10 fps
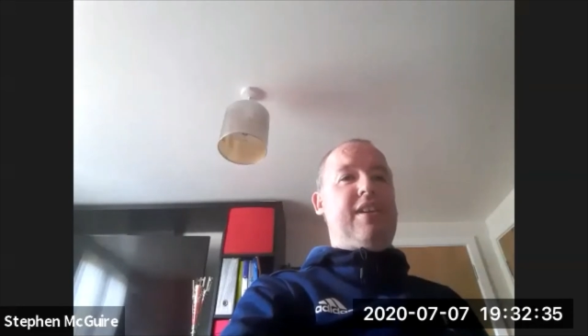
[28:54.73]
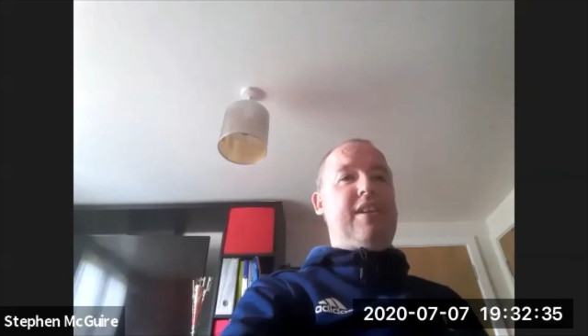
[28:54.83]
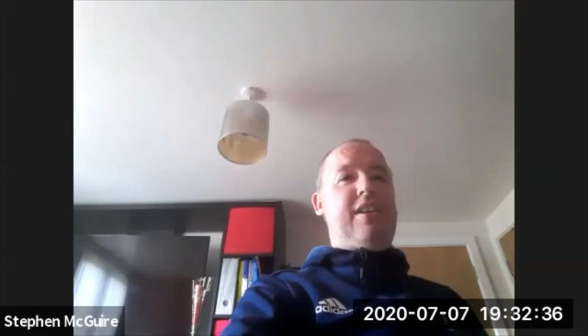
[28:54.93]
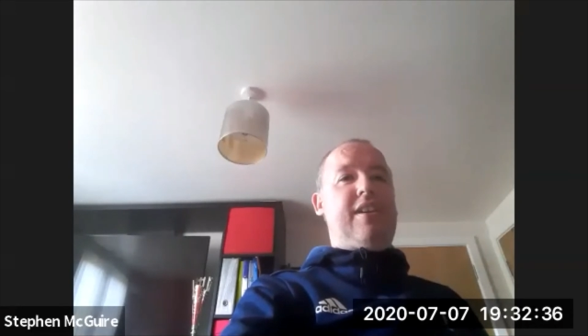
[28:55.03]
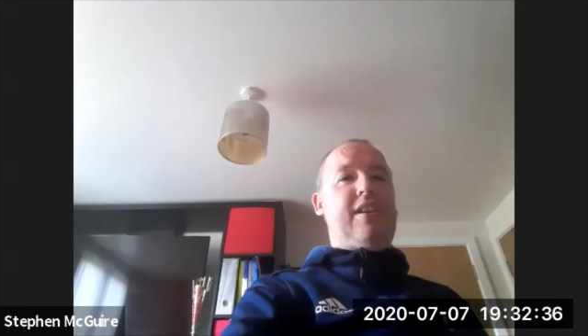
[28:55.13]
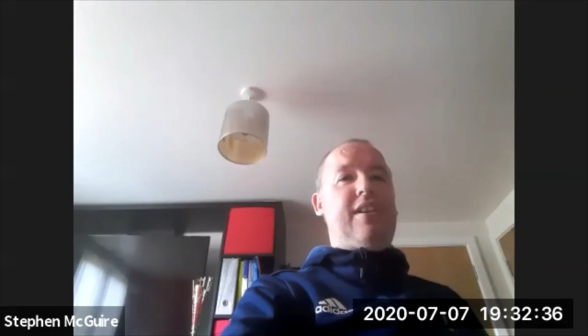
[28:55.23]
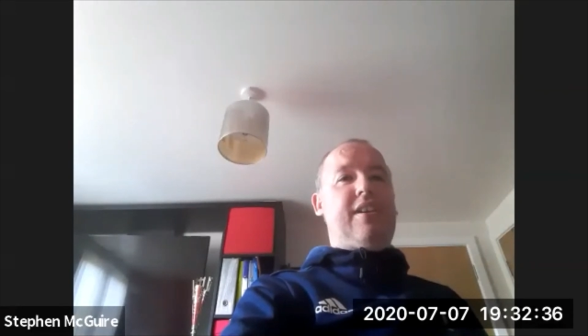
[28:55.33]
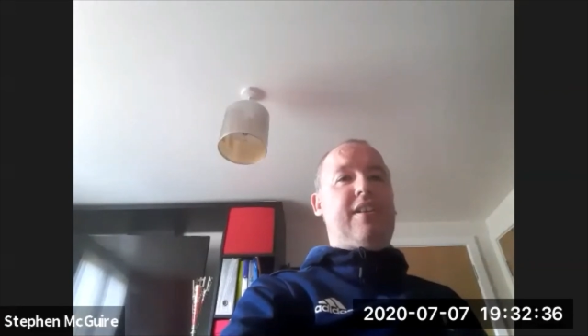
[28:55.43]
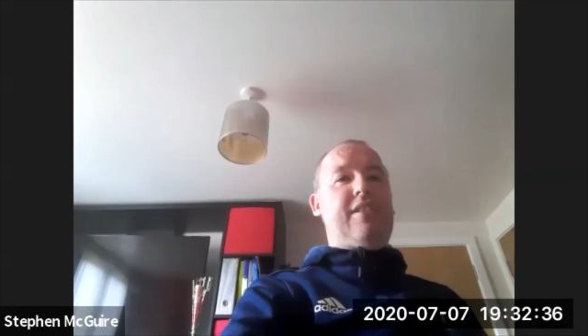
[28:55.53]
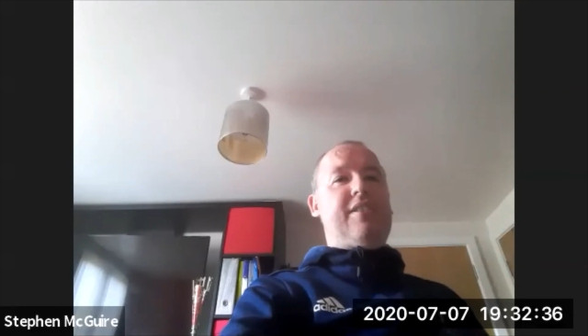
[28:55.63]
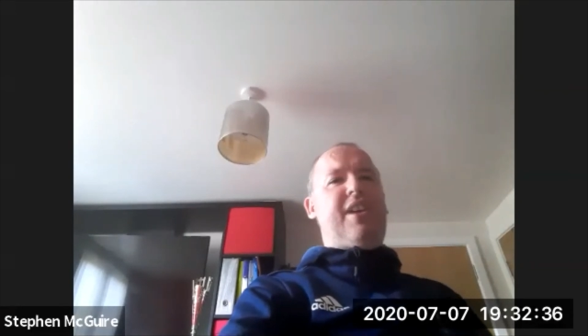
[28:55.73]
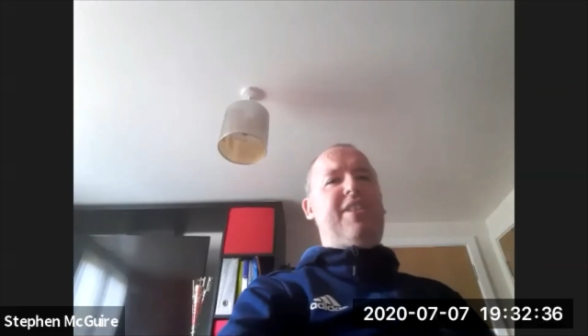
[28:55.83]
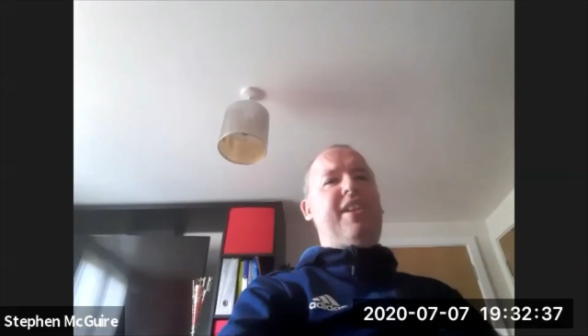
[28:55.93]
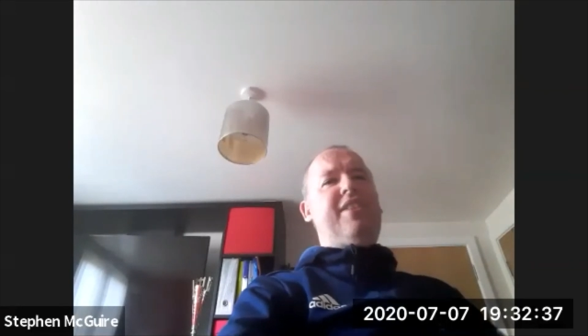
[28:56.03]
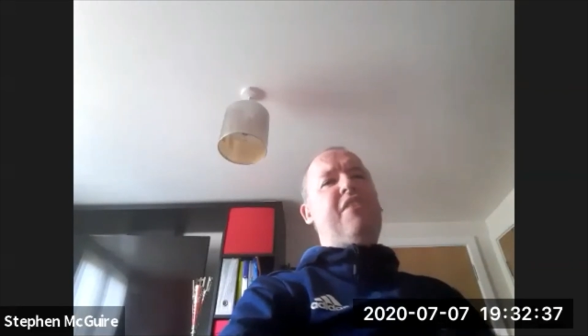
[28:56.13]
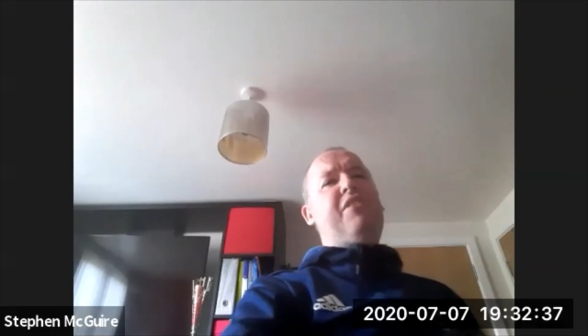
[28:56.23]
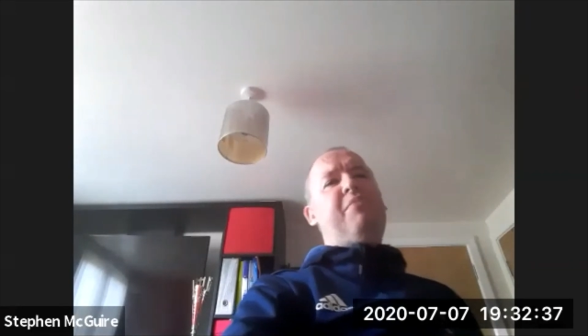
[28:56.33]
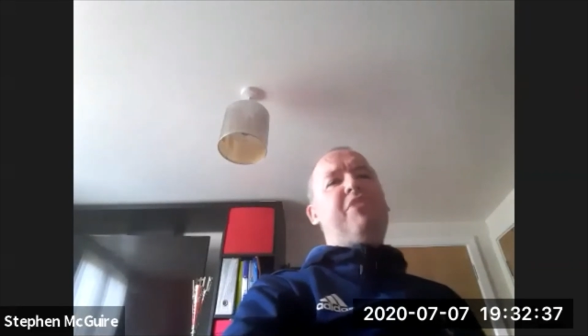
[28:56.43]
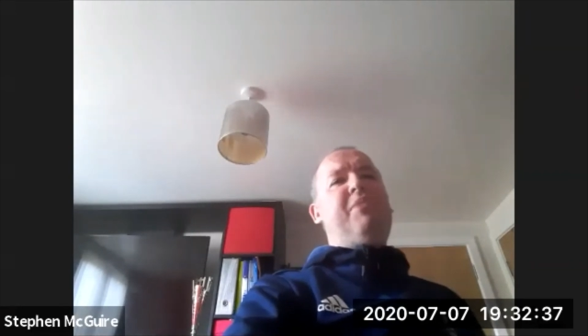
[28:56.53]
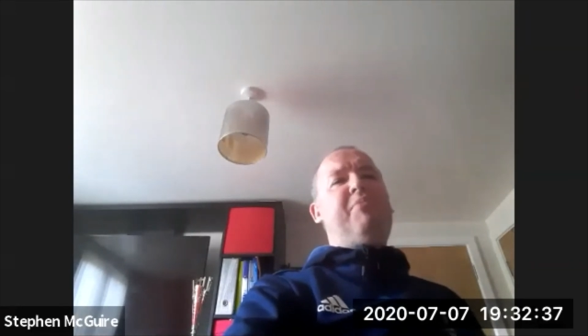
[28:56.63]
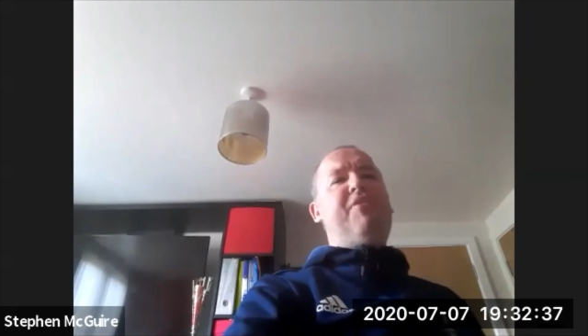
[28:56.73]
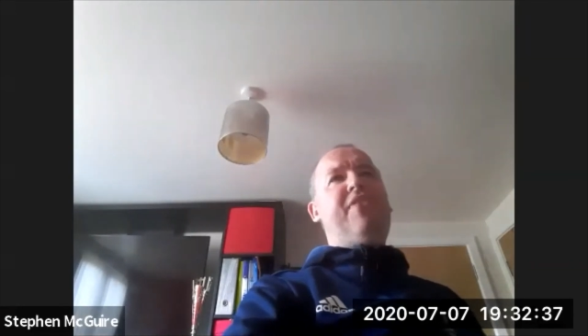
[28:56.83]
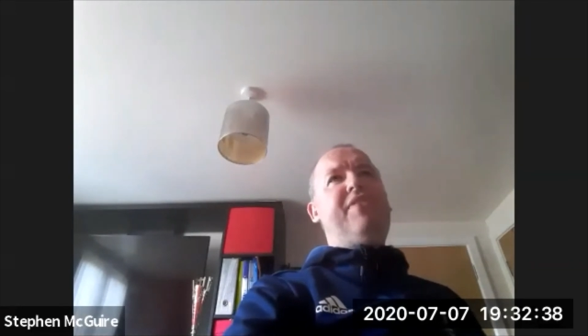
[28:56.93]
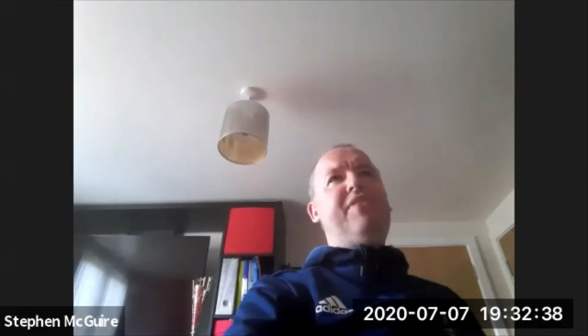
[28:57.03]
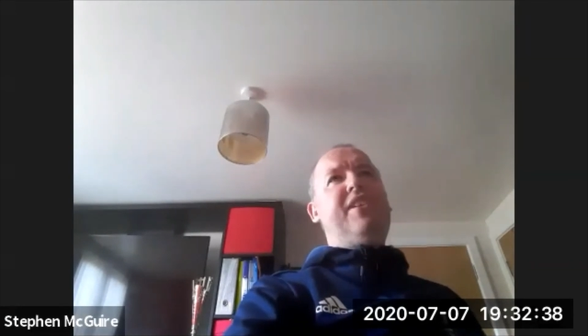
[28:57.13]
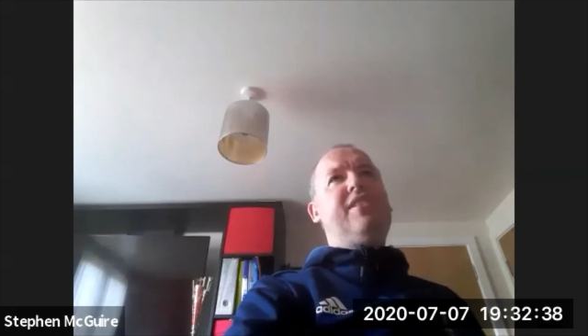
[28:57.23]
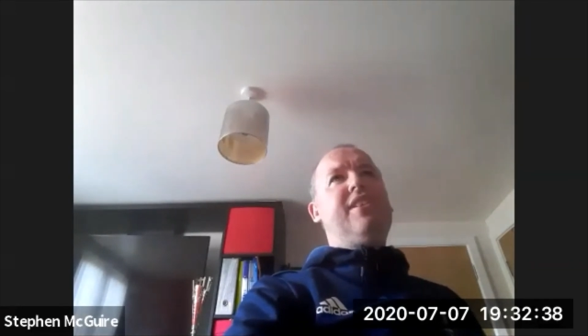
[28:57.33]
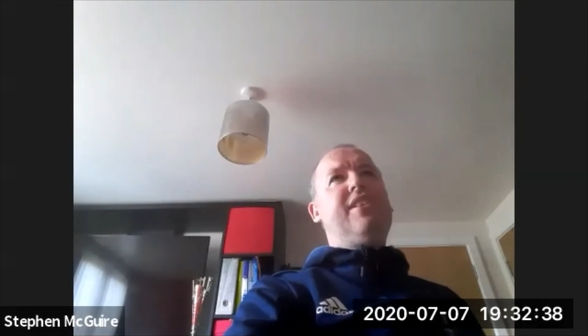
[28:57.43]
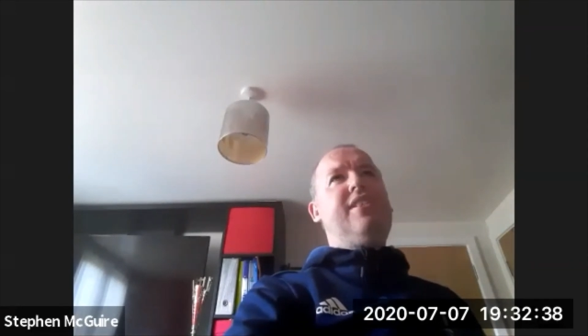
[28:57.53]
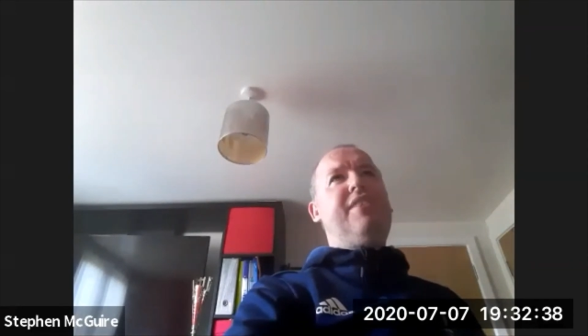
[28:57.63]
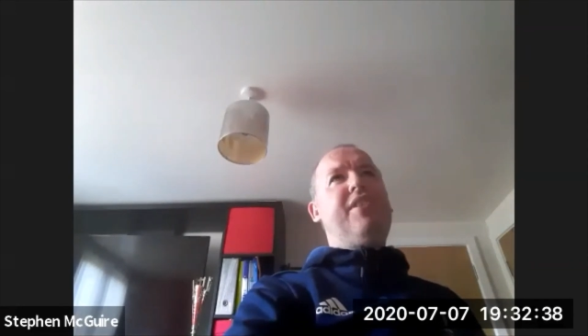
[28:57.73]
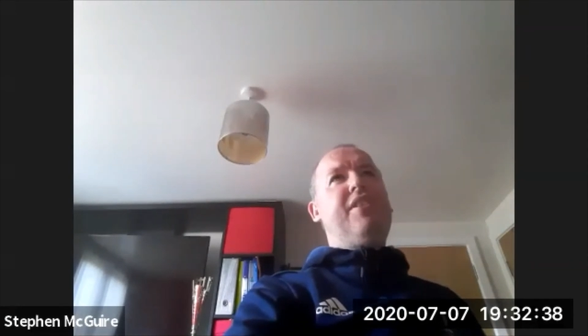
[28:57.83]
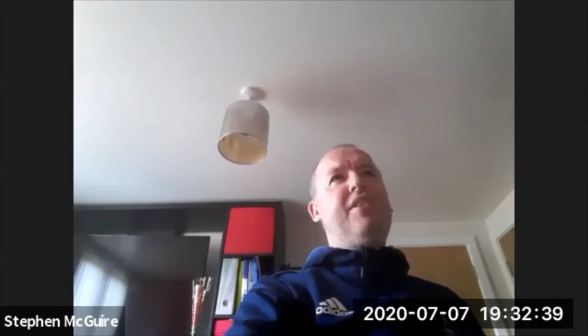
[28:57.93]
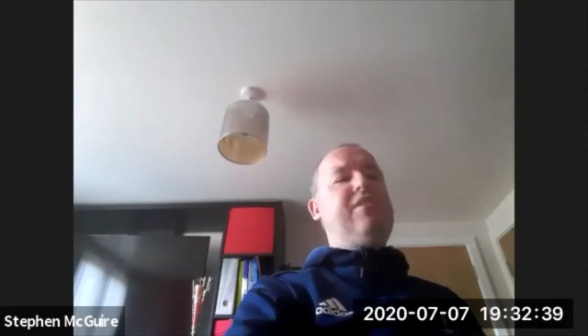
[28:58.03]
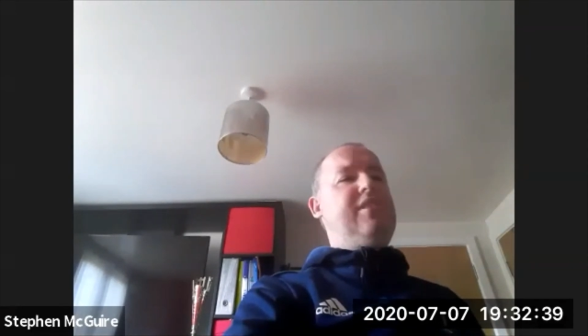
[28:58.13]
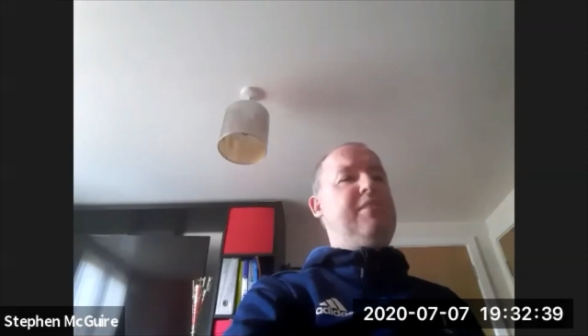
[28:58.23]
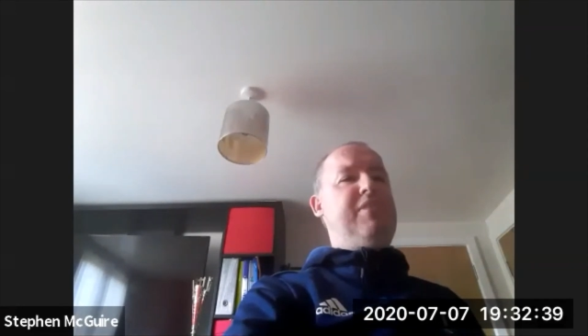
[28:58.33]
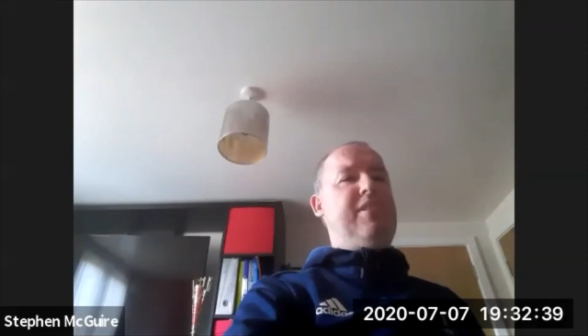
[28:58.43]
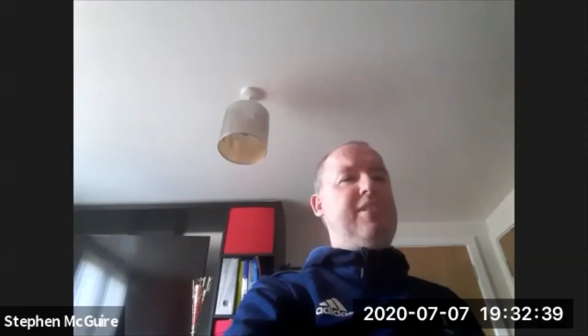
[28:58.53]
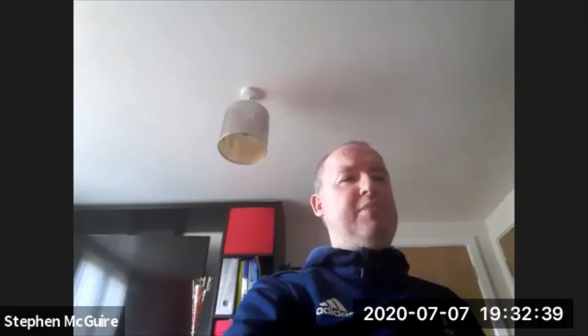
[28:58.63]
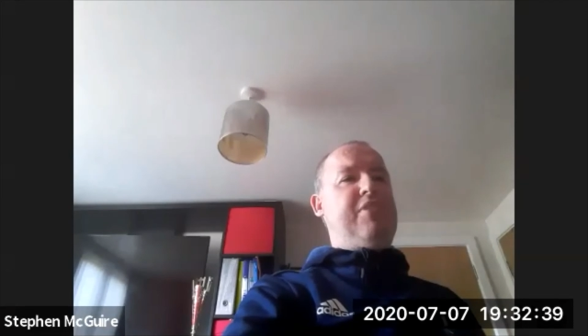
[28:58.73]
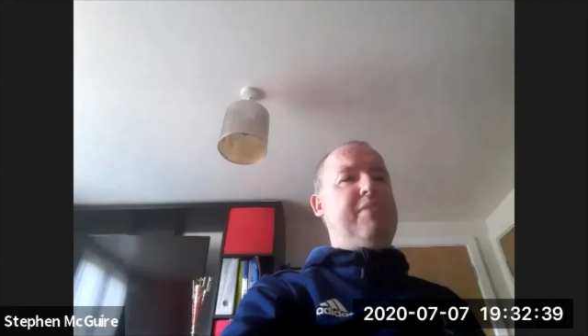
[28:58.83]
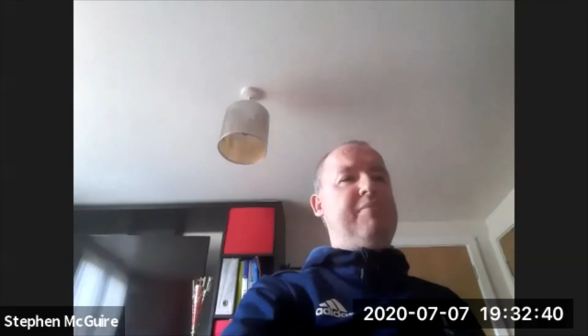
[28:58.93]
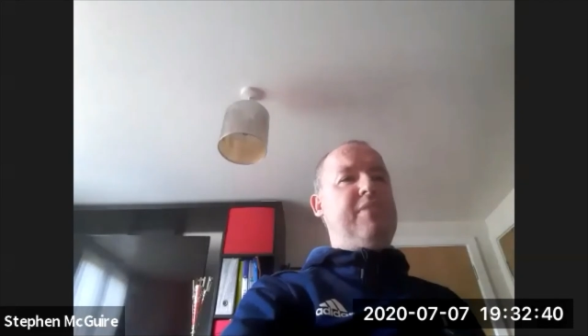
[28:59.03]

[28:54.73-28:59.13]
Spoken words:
So I think now there must be about 50 or 60 different countries that play the sport.